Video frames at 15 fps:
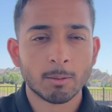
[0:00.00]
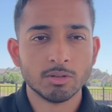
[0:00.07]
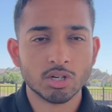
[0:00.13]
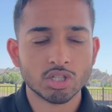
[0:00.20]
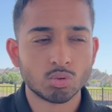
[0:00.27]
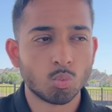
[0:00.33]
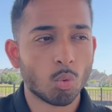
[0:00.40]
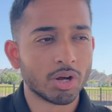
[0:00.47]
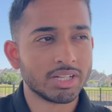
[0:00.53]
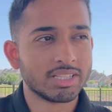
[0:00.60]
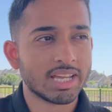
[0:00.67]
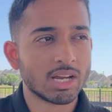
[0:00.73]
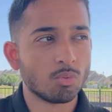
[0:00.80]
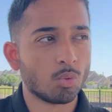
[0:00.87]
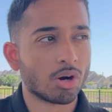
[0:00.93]
there's one
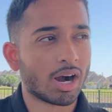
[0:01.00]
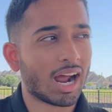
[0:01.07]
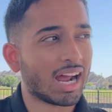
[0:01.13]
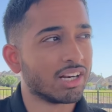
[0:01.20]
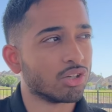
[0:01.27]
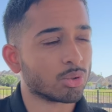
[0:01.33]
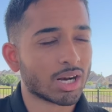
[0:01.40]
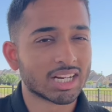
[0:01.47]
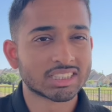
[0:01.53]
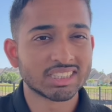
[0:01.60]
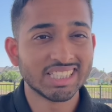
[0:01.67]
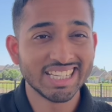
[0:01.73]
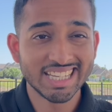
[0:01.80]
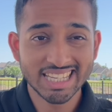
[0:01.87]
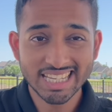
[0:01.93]
day where I don't
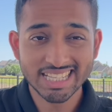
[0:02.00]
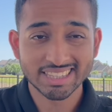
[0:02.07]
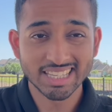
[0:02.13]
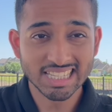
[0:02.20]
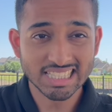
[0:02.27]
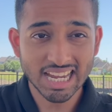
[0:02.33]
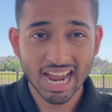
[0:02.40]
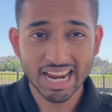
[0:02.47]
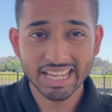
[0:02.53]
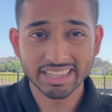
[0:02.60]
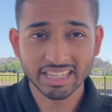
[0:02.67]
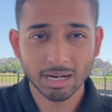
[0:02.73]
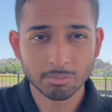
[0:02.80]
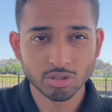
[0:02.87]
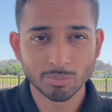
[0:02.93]
actually eat the diet
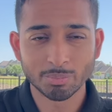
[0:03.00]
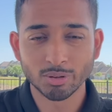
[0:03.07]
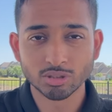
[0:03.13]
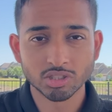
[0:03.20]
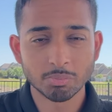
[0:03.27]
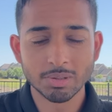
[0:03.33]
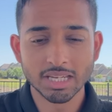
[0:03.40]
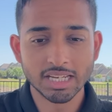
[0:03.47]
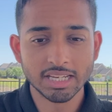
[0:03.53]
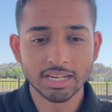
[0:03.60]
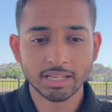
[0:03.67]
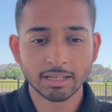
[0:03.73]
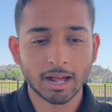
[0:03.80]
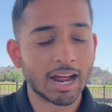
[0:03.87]
that I'm supposed to be eating.